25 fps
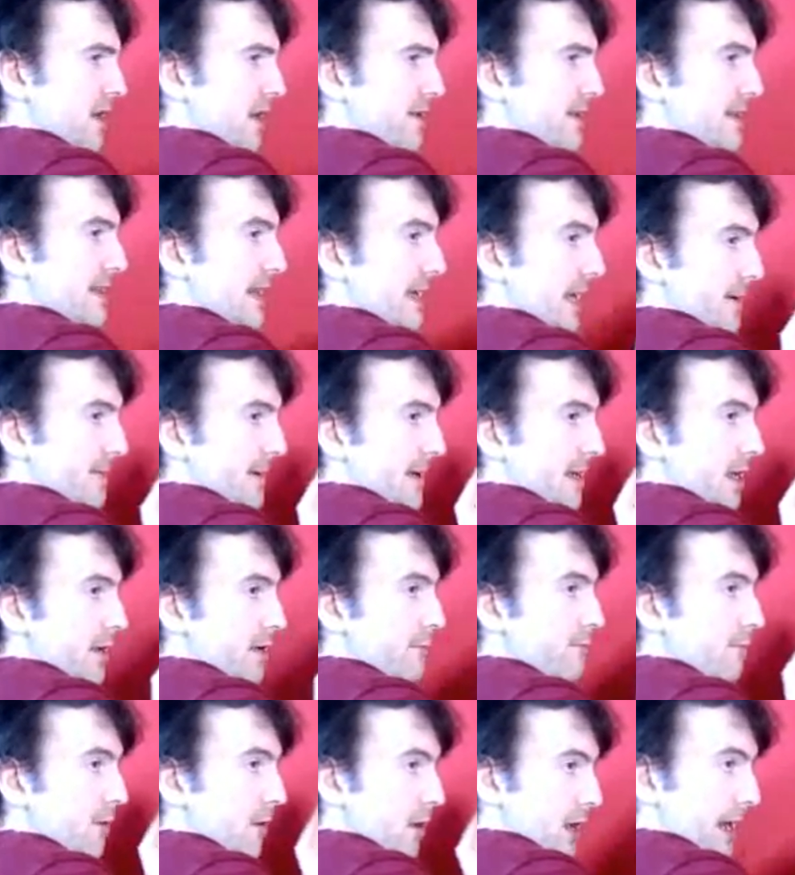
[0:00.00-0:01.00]
So there's anything
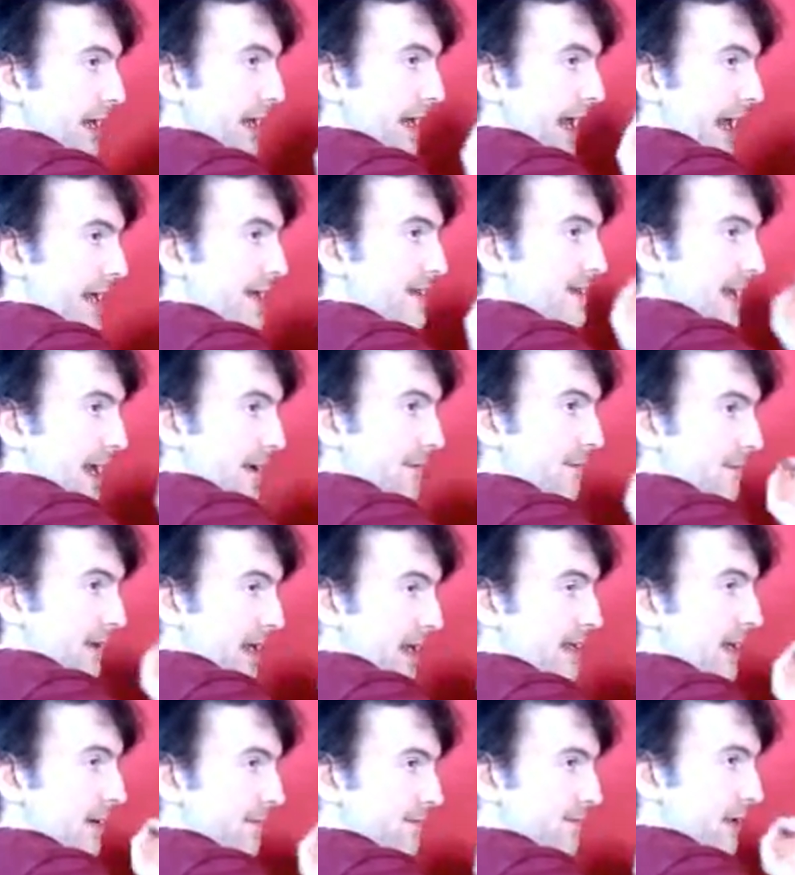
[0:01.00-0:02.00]
you want to get
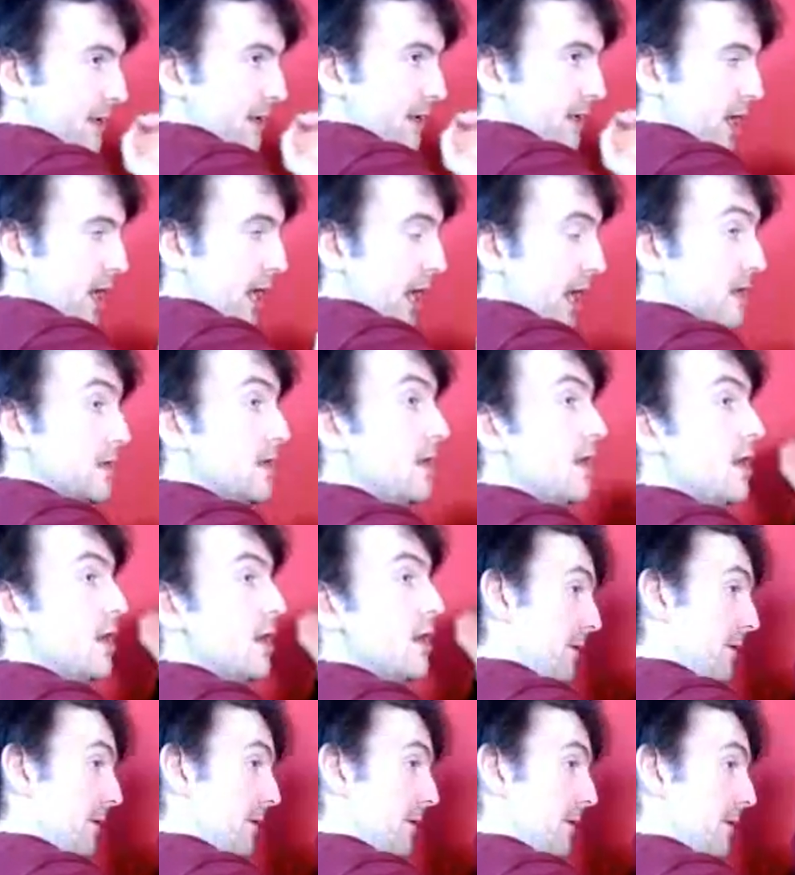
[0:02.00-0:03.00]
definitely done,
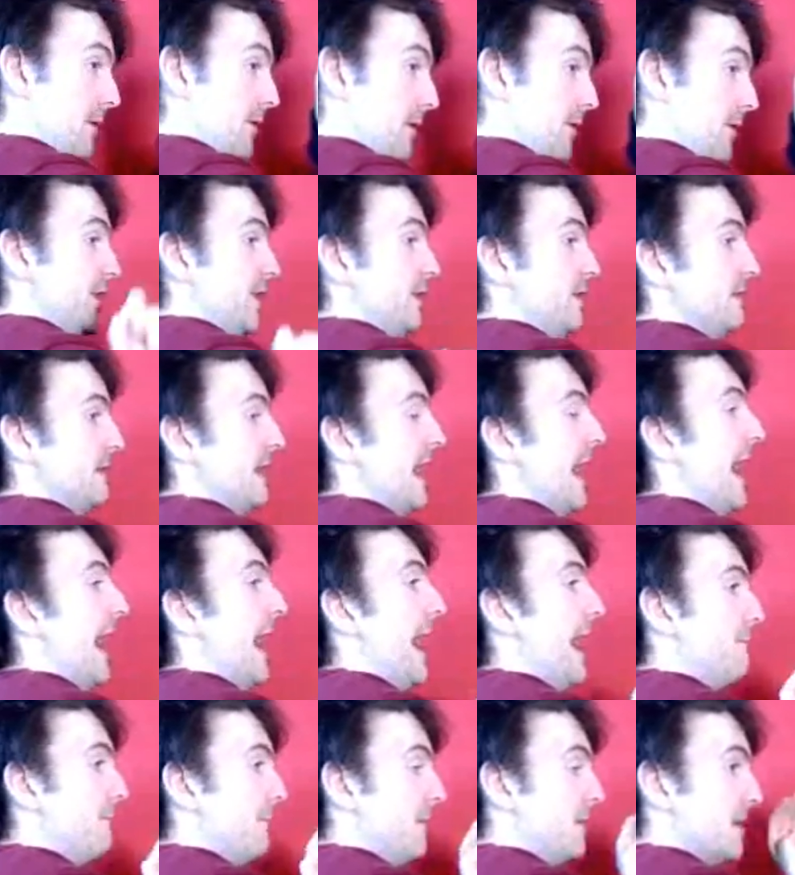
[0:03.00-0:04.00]
go and do that.
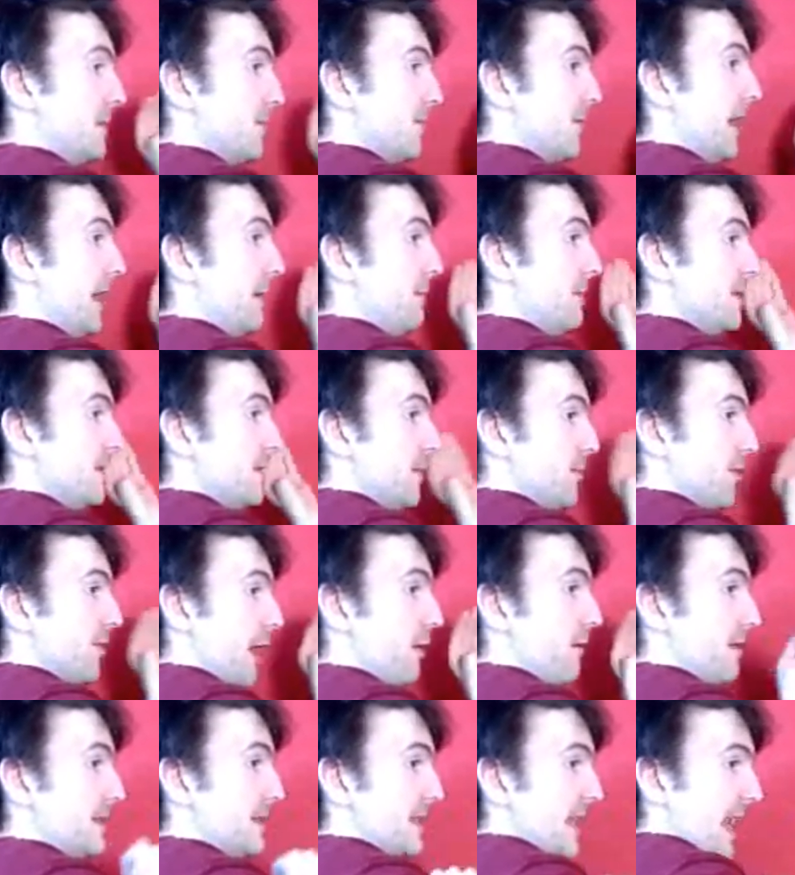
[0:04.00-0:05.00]
And Rivers of Pride was the
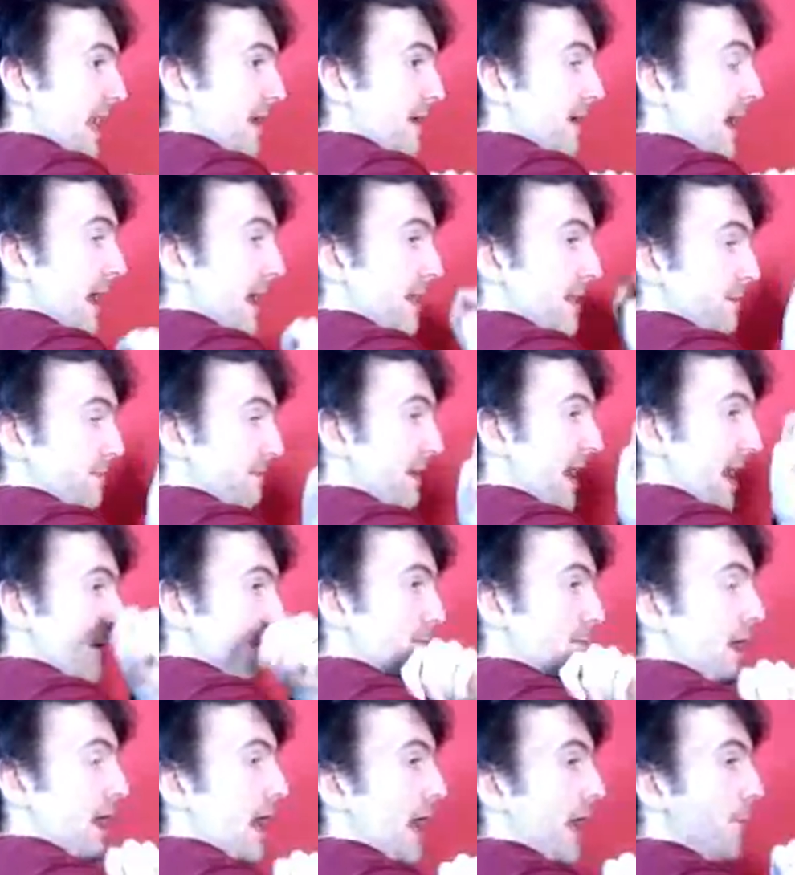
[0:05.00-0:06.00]
priority in the
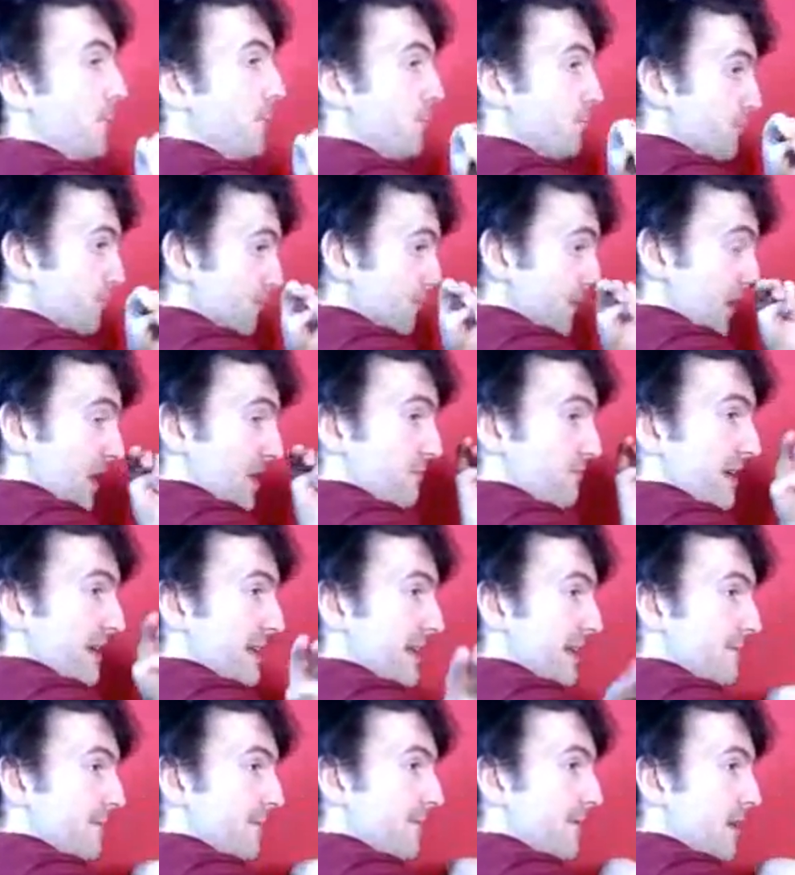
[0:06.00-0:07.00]
main part because
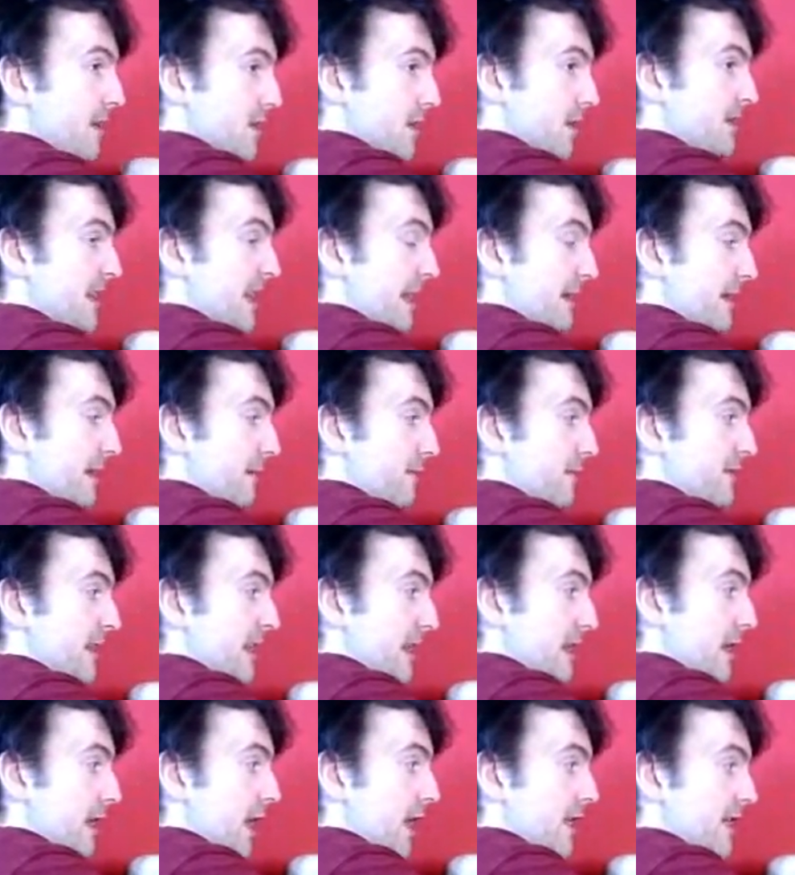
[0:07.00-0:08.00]

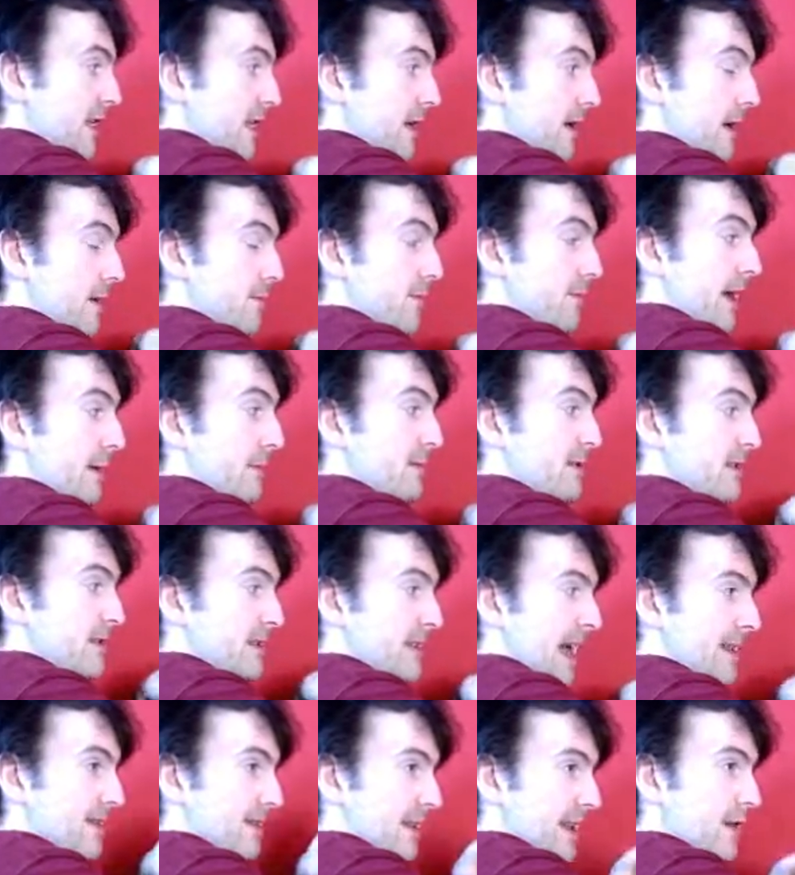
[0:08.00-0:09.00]
obviously last year the only parade was
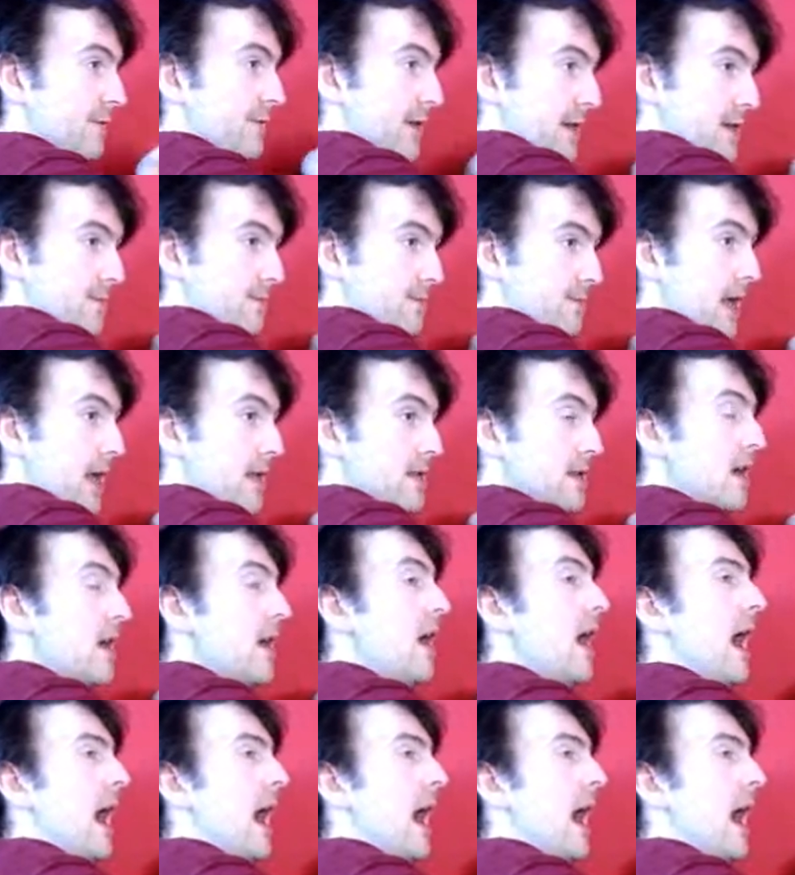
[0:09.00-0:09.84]
Dazzling Christmas.